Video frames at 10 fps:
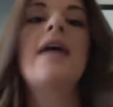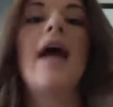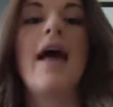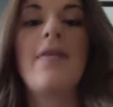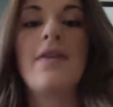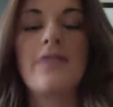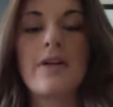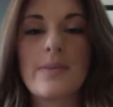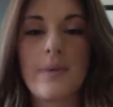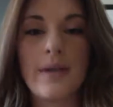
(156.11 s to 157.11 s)
And the
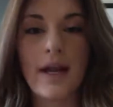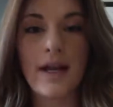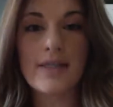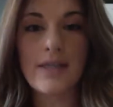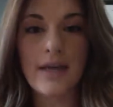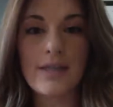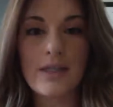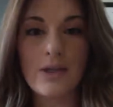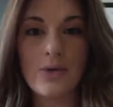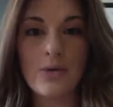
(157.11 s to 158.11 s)
first one that I assigned to
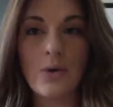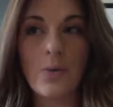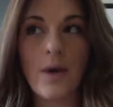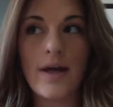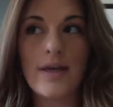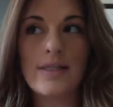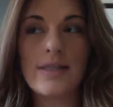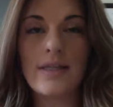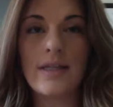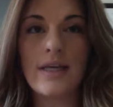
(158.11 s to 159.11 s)
you was
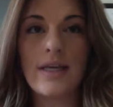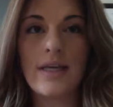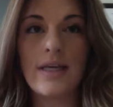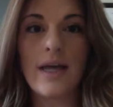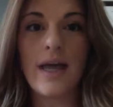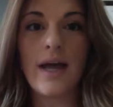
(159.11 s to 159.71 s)
the